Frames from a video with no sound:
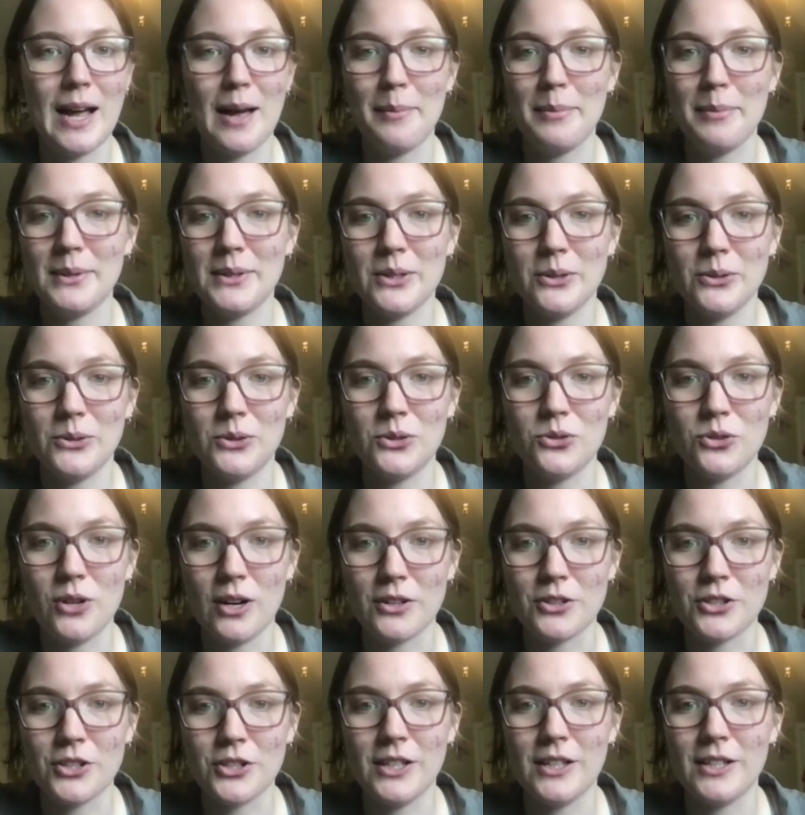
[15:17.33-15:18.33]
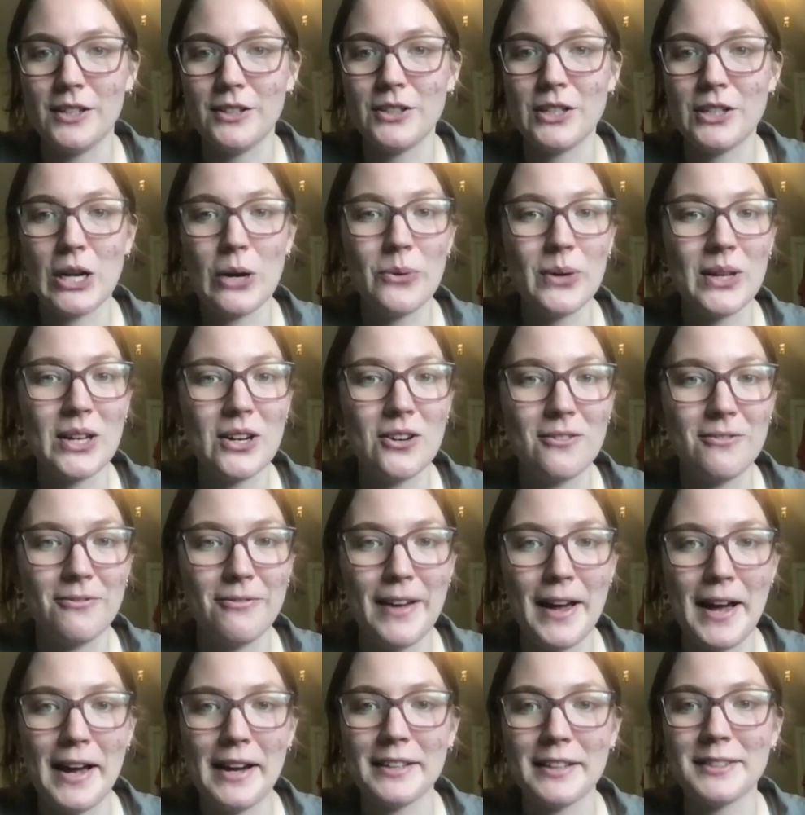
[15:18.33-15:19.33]
episode structure, knowing your
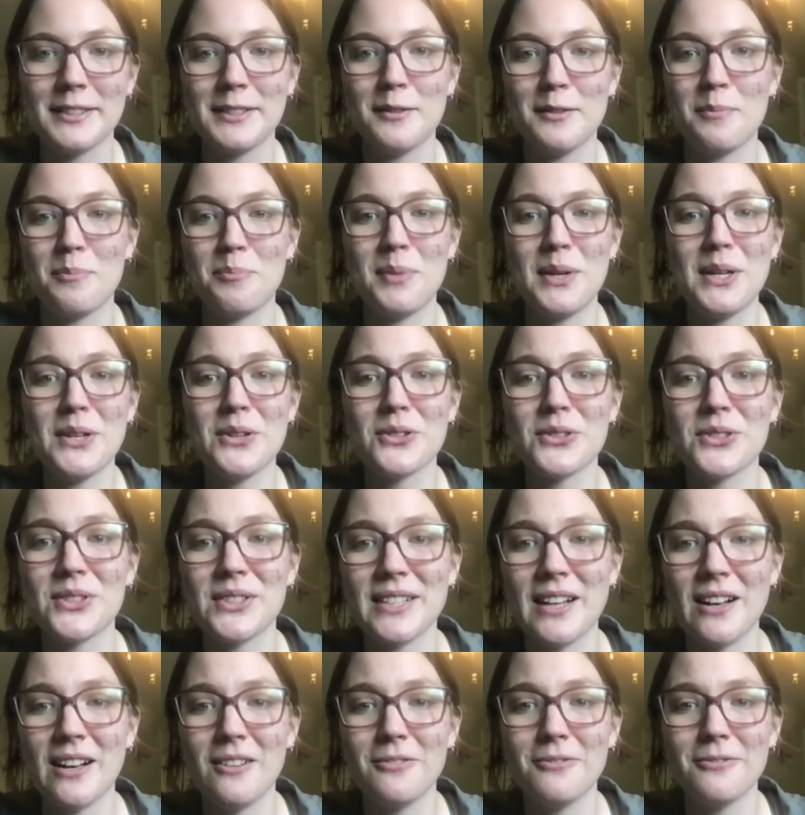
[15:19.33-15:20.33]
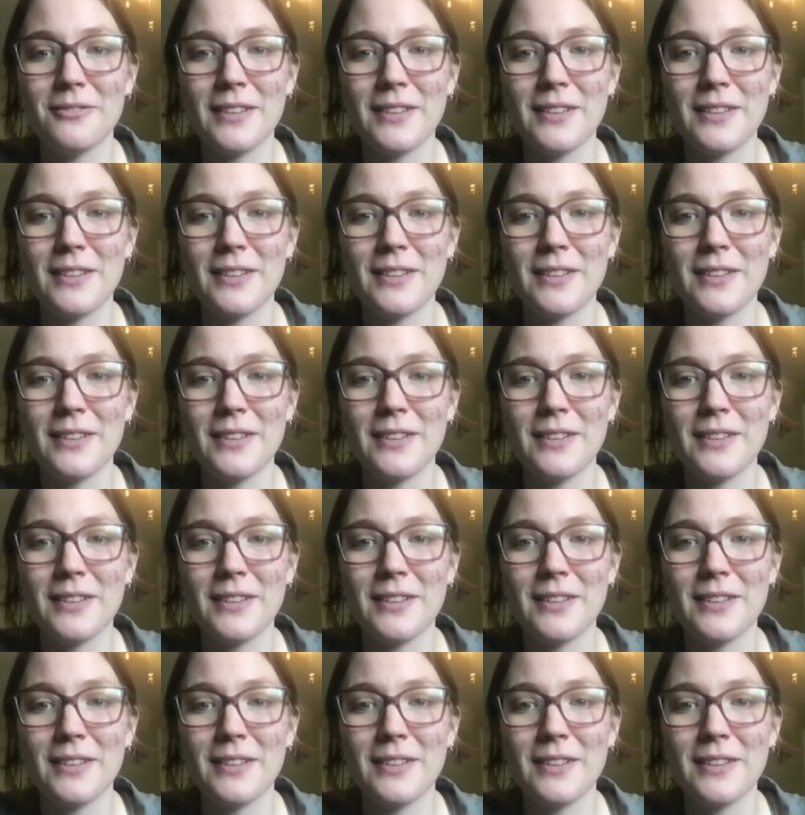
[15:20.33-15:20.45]
facts, being yourself,